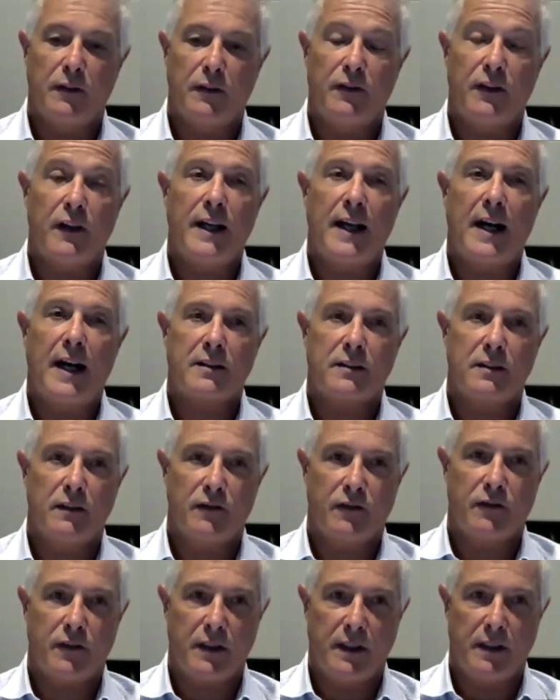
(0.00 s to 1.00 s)
very
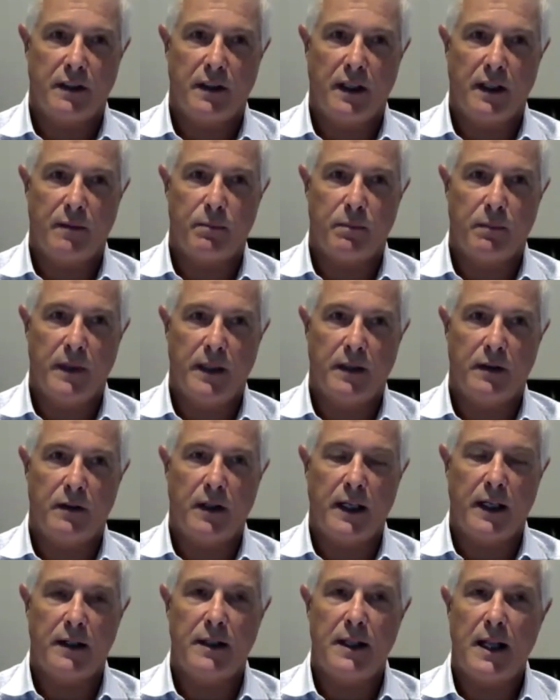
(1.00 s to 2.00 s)
active
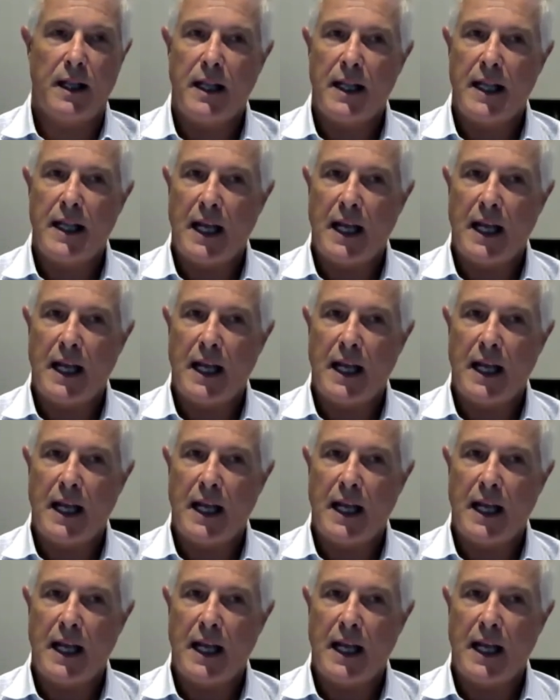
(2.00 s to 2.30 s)
in